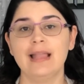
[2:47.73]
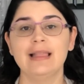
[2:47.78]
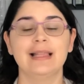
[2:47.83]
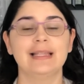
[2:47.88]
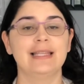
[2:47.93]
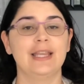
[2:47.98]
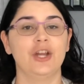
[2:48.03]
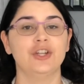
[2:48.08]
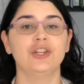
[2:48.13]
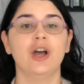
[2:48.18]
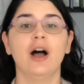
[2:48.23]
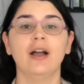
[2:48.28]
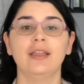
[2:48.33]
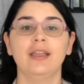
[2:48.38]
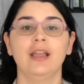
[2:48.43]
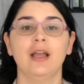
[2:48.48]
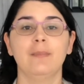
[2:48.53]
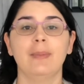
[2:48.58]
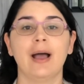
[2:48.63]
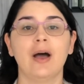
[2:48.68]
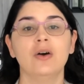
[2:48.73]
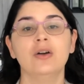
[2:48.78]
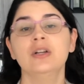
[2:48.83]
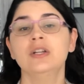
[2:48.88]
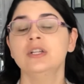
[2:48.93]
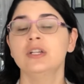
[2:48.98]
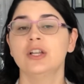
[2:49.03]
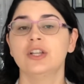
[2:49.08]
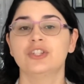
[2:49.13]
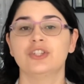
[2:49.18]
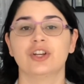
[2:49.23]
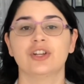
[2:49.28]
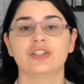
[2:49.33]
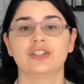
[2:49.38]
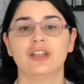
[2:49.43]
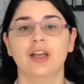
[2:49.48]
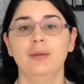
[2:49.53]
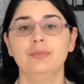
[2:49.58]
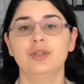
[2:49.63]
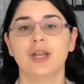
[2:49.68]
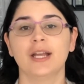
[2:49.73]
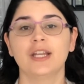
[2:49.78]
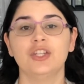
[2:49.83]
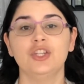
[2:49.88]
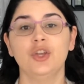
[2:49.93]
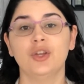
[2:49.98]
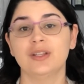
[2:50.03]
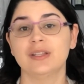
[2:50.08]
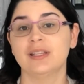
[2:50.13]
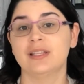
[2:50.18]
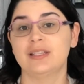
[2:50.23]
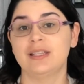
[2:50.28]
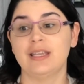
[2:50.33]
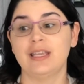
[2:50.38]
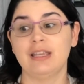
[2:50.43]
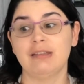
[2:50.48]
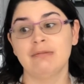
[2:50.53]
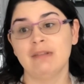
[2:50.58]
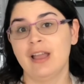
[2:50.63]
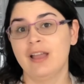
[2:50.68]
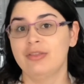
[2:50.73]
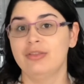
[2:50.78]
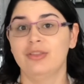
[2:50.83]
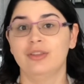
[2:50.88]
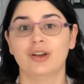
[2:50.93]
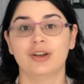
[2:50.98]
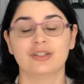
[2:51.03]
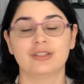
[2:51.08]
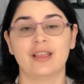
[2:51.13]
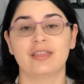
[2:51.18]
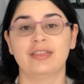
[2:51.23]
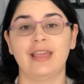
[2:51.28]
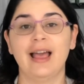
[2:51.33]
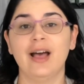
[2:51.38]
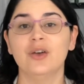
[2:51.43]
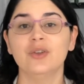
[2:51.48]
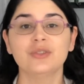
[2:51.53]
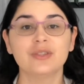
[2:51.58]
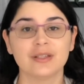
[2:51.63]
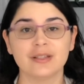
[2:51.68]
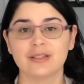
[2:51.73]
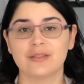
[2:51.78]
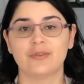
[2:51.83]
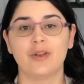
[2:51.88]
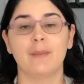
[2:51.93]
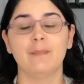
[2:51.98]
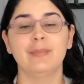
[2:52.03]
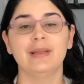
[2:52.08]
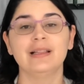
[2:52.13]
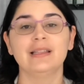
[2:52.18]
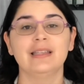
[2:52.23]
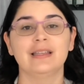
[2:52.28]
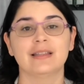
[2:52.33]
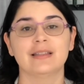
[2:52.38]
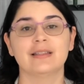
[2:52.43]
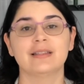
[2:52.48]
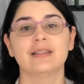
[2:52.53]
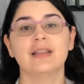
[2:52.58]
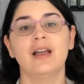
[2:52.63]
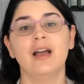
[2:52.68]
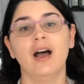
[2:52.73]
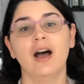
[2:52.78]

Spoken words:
Let's say you're talking about a certain subject, you can see there's thousands, if not millions,